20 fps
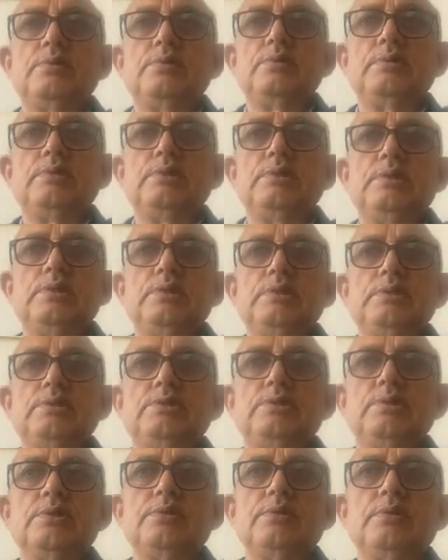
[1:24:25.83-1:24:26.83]
the
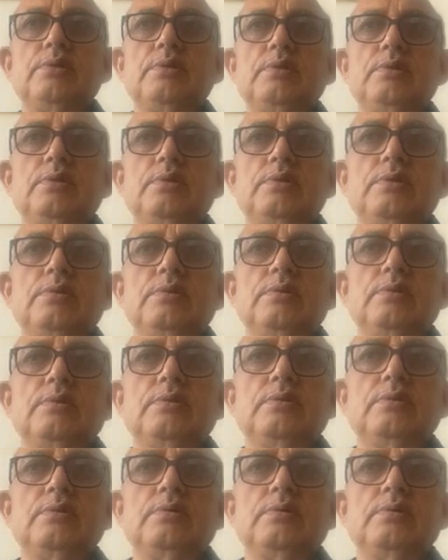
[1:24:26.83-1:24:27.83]

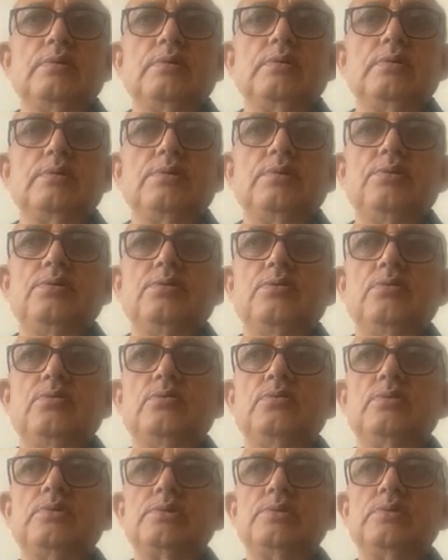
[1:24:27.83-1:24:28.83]
general
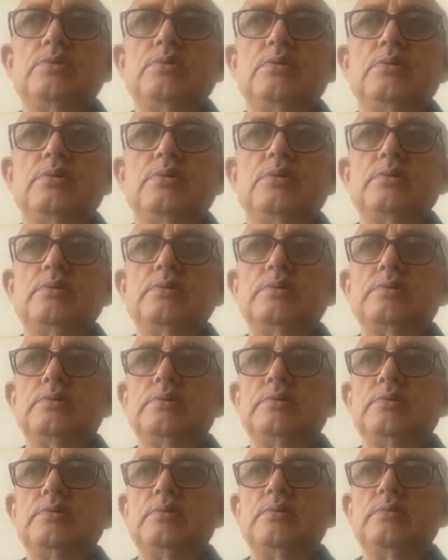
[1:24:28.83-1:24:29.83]
notes, or
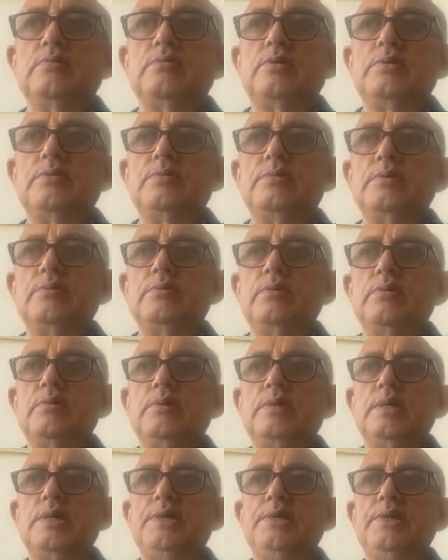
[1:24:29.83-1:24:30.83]
what we
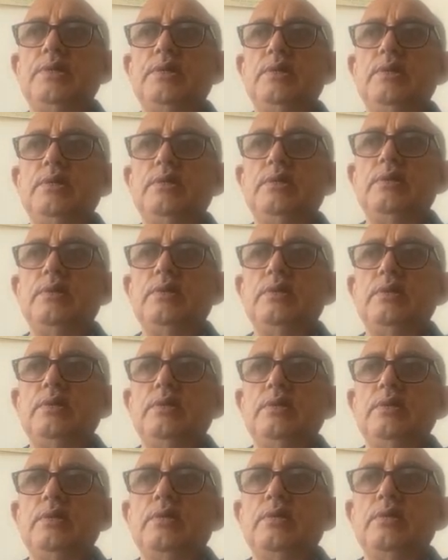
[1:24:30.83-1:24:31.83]
call ideal
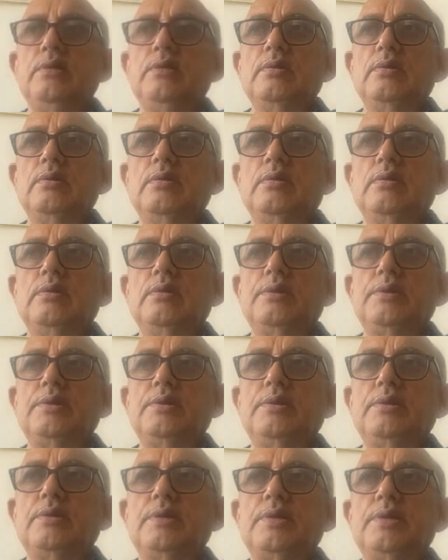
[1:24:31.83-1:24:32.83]

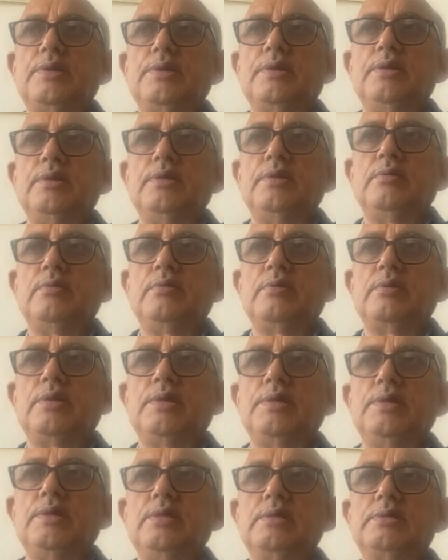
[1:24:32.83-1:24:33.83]
writing or
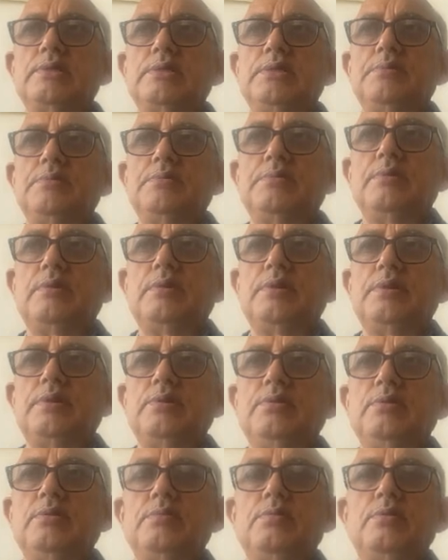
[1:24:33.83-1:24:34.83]
ideal script for
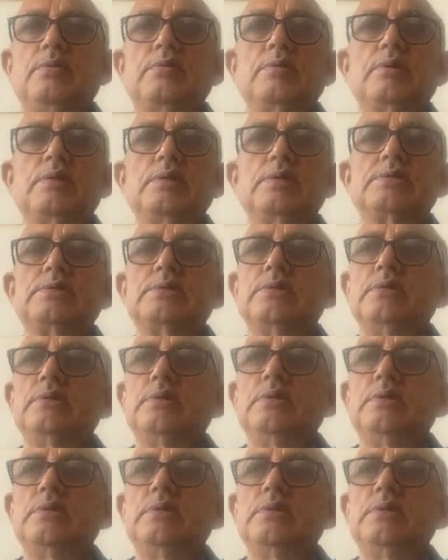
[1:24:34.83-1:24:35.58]
radio broadcast,